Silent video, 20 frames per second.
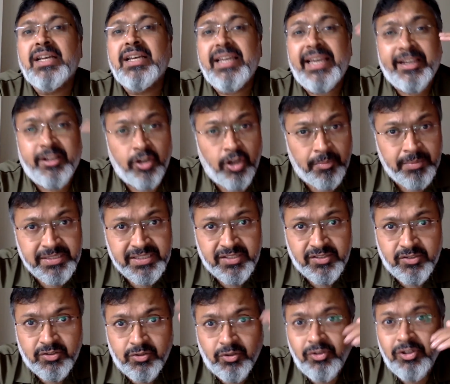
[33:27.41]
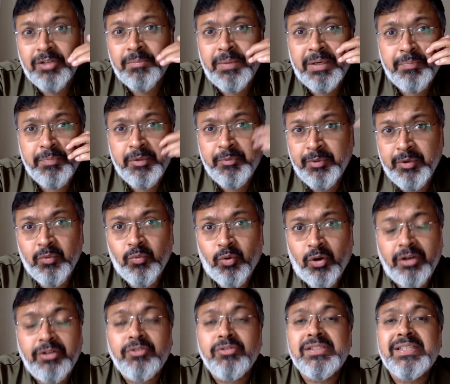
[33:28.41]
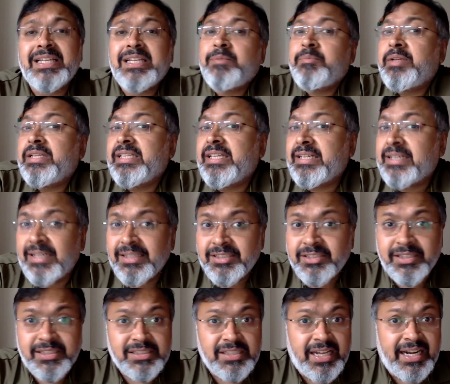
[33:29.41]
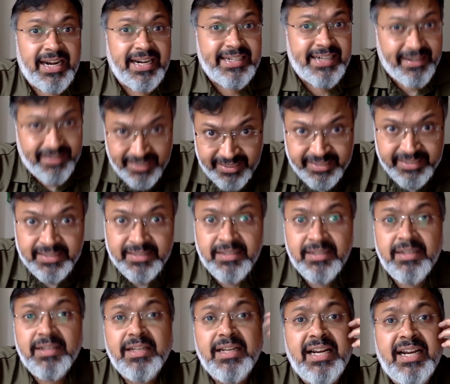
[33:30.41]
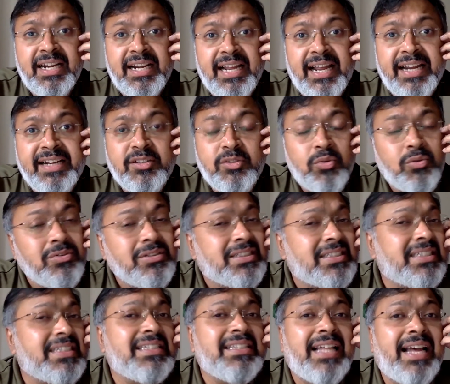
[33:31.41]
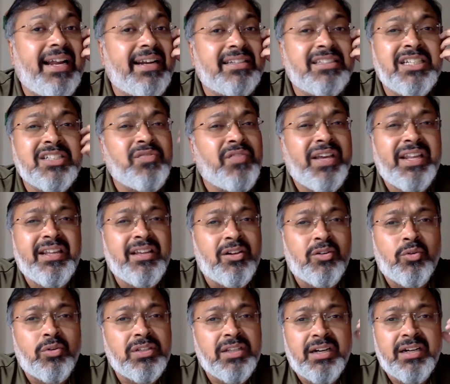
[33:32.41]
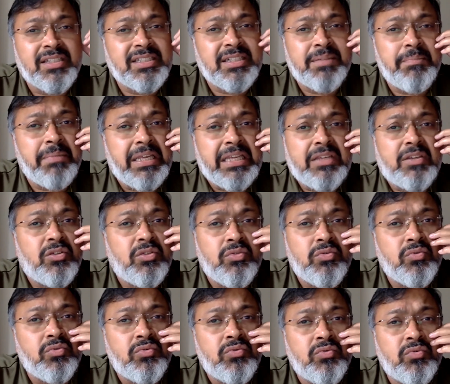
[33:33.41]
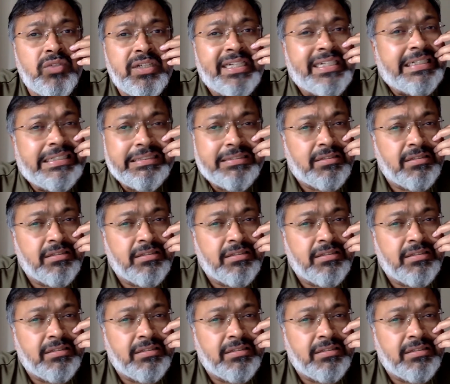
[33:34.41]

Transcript: Economics is good, but people want to celebrate their culture. It's our identity. And I don't see that. Just wearing a kurta doesn't make you Indian.